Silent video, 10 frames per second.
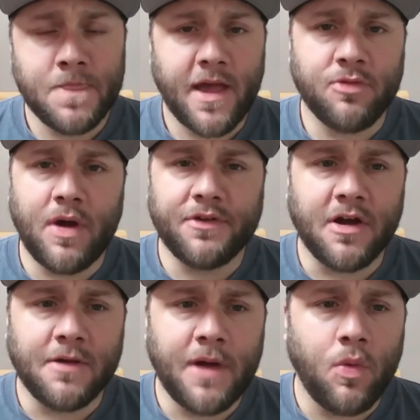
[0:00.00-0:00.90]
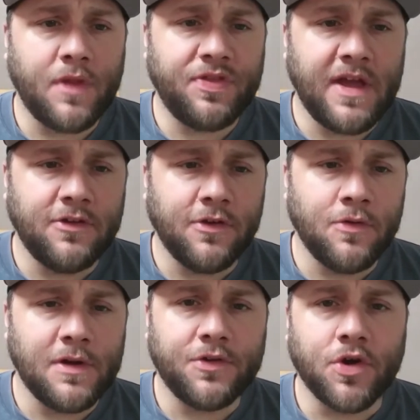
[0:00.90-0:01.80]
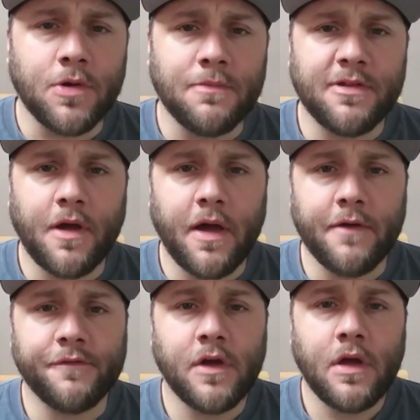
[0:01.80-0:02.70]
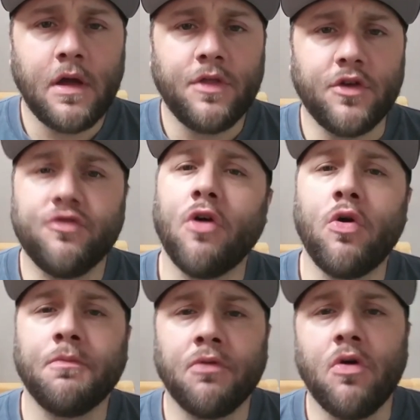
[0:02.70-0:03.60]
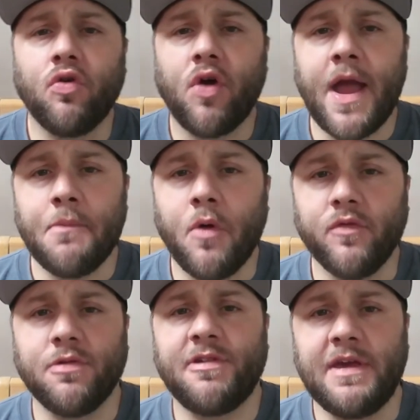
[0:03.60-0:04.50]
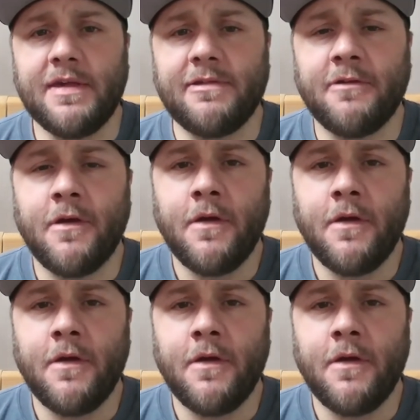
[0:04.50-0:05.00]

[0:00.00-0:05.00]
I just want to talk about what they do in terms of the drone program overseas.